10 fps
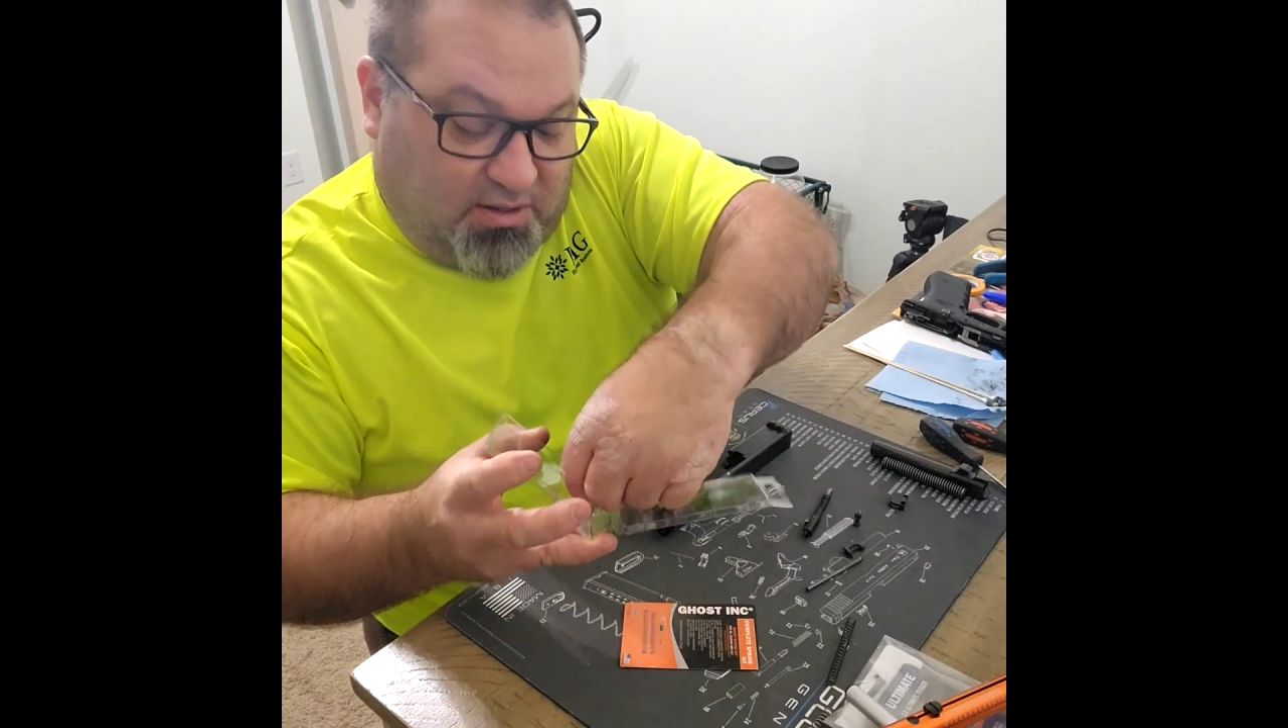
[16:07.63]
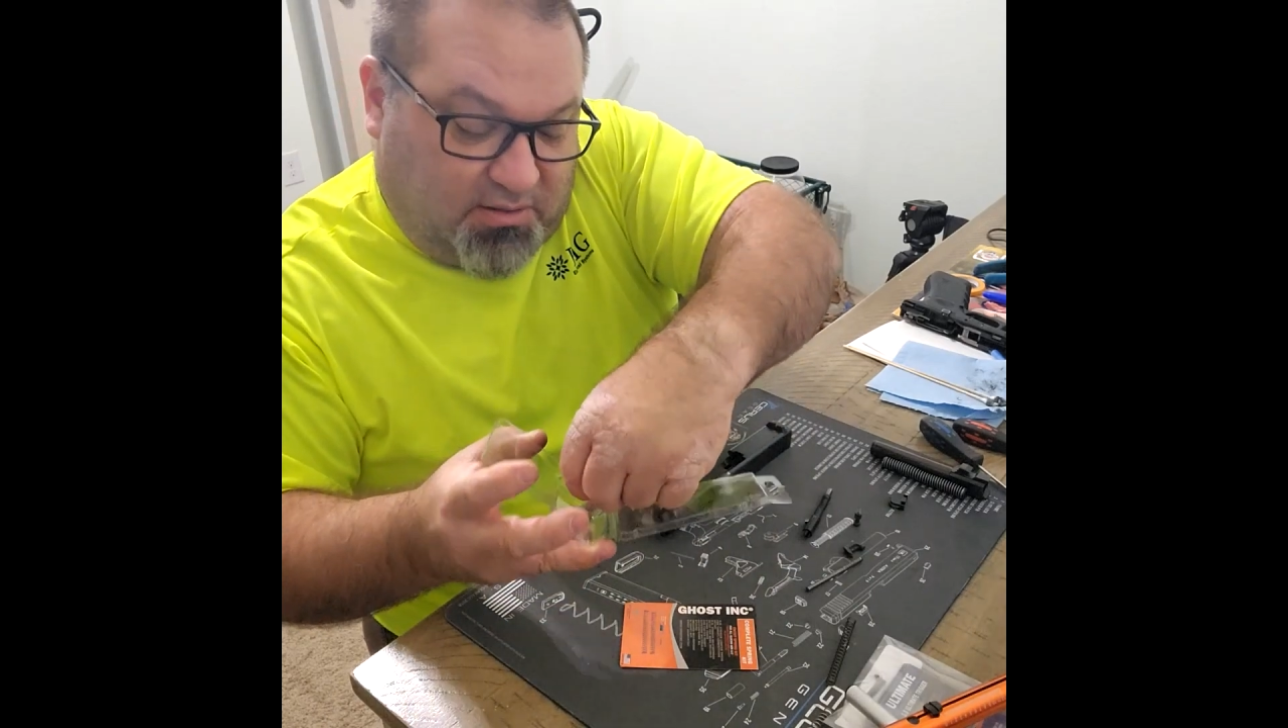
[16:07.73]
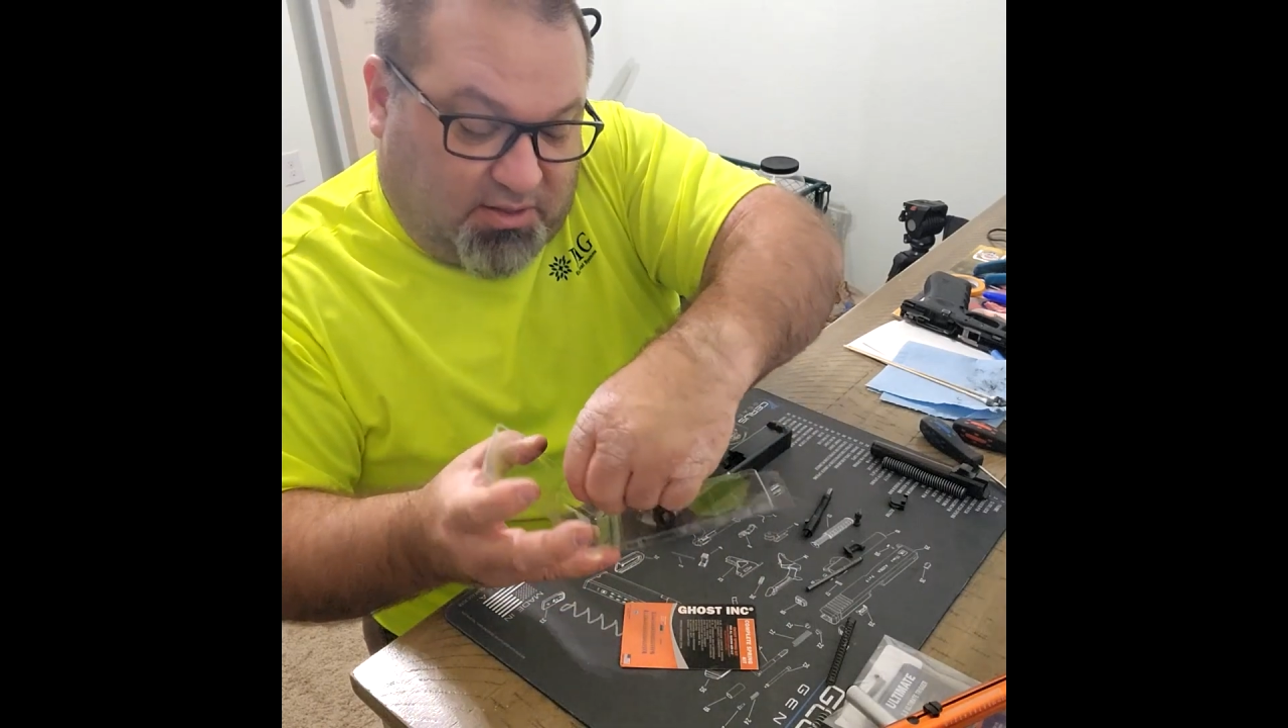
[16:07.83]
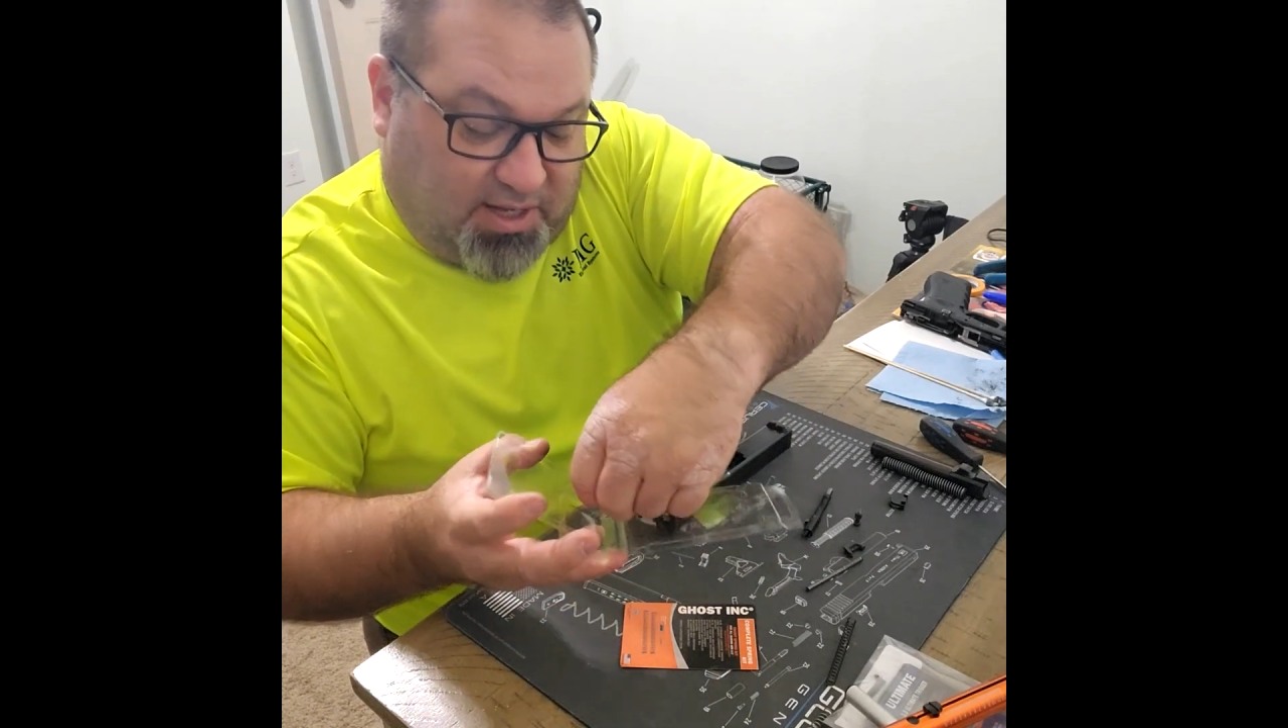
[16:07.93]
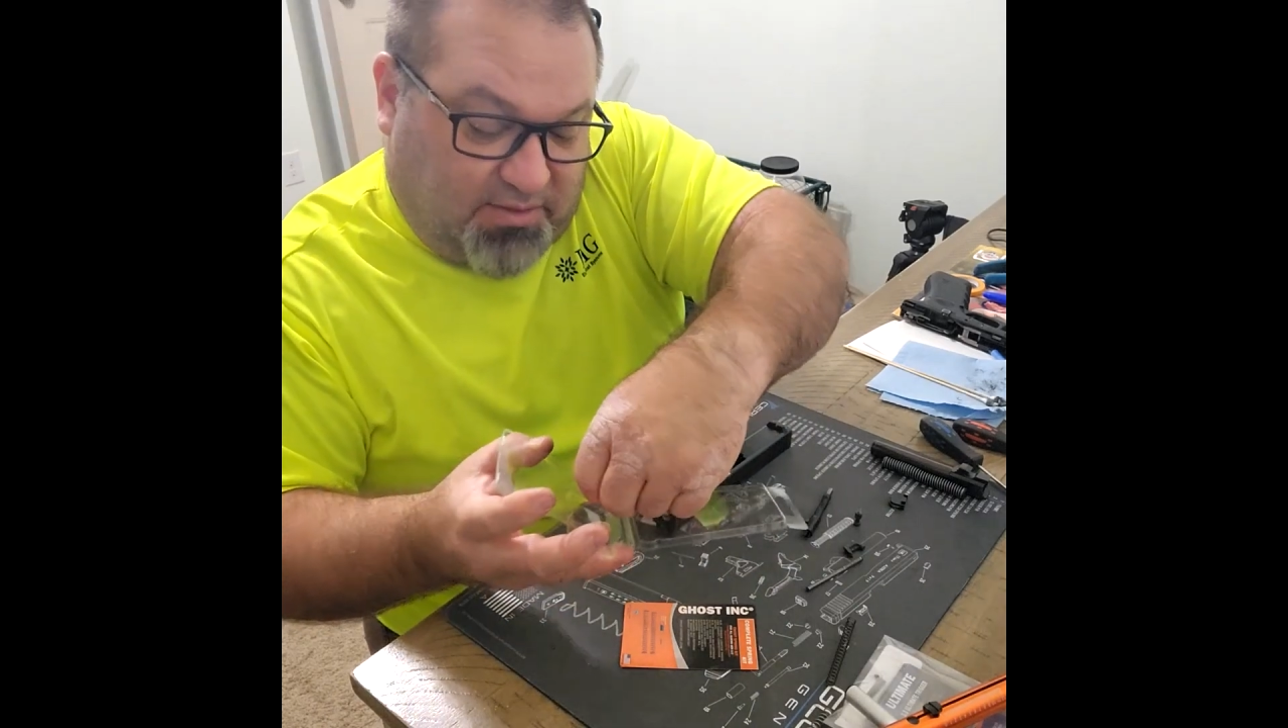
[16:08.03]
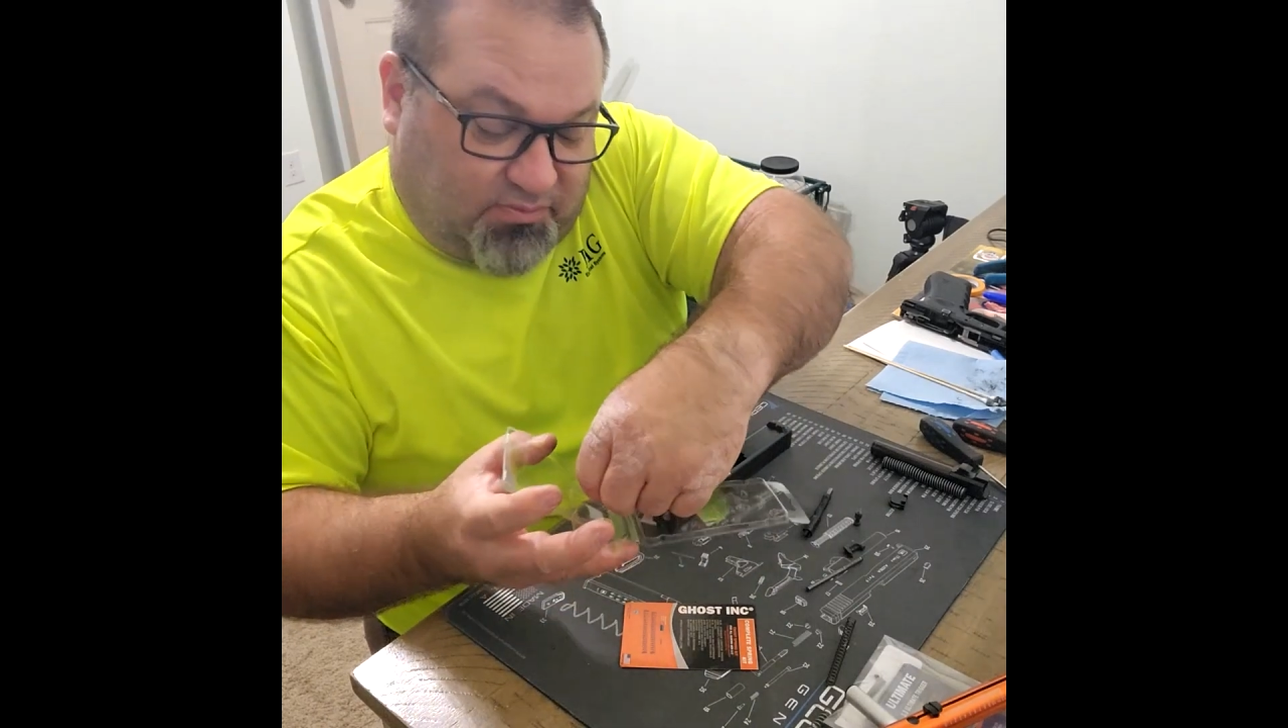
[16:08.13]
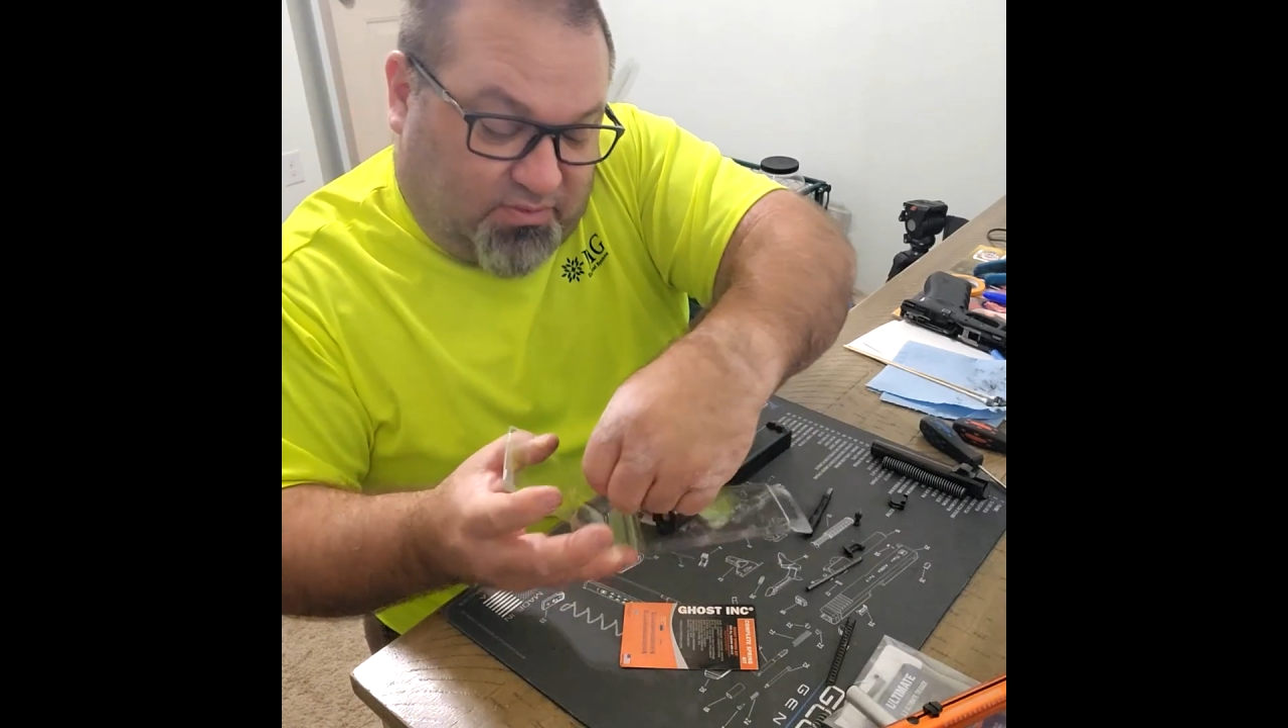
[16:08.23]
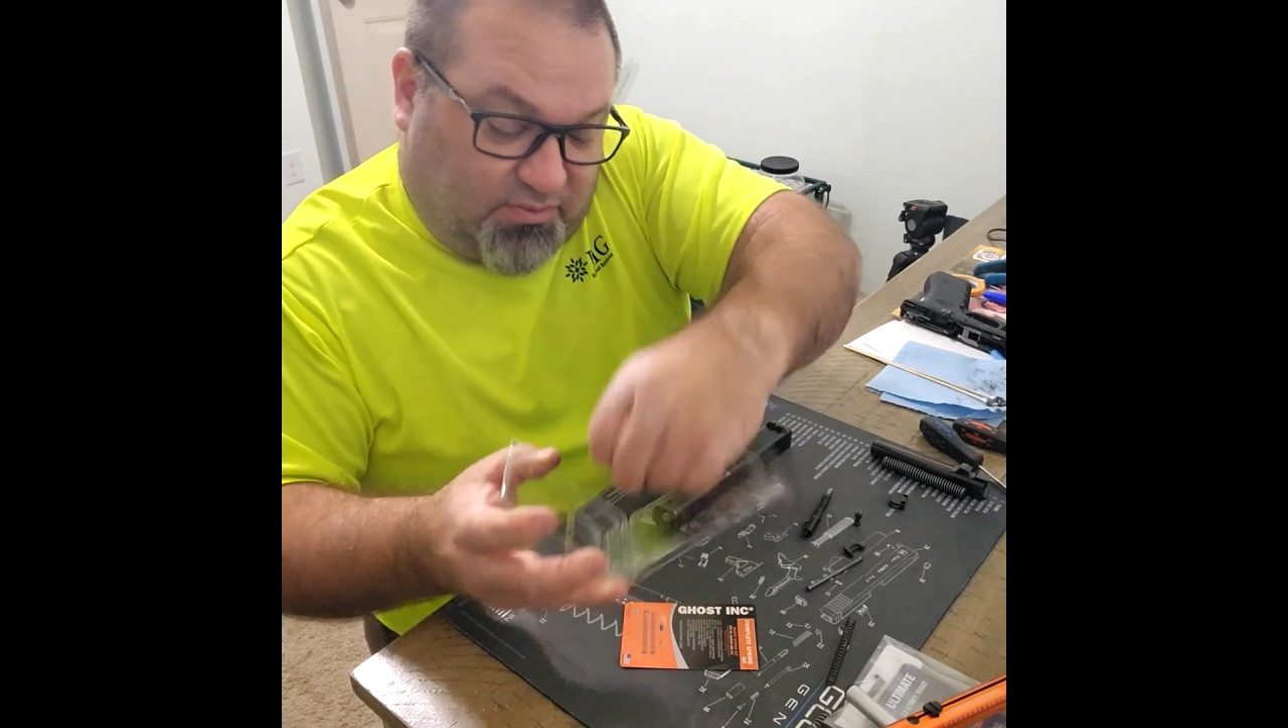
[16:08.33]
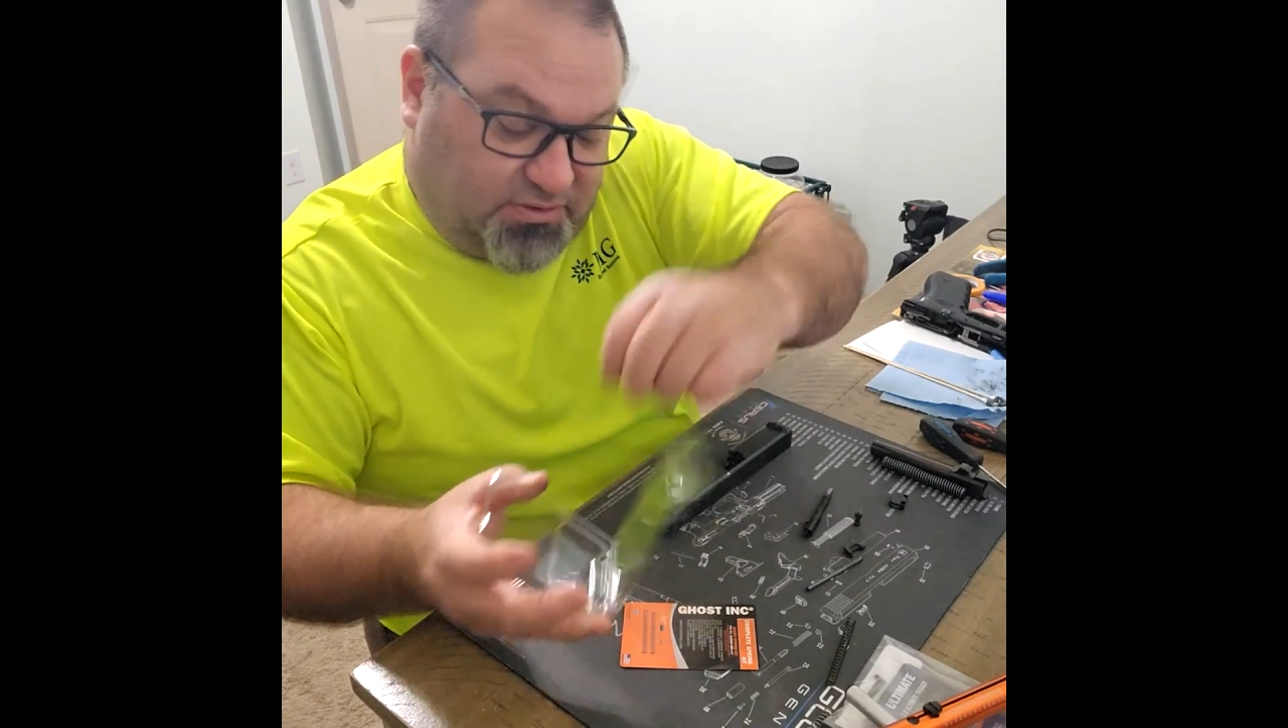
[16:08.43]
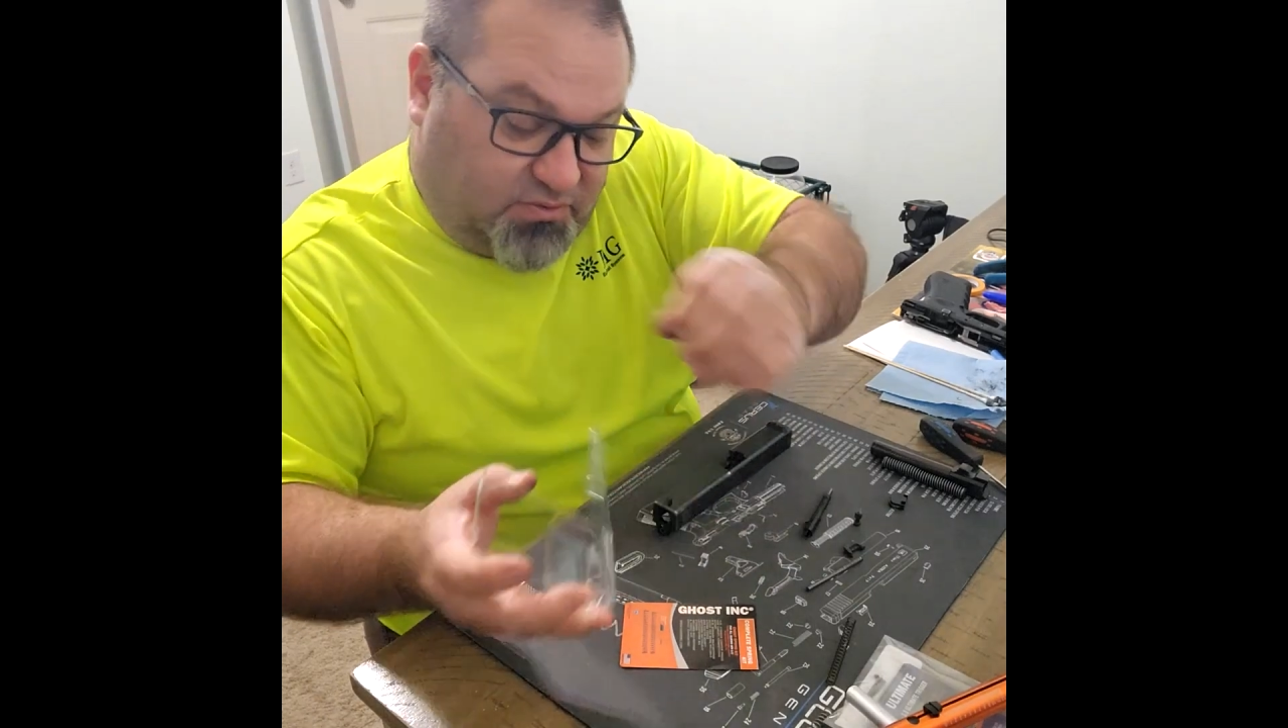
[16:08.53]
the last one was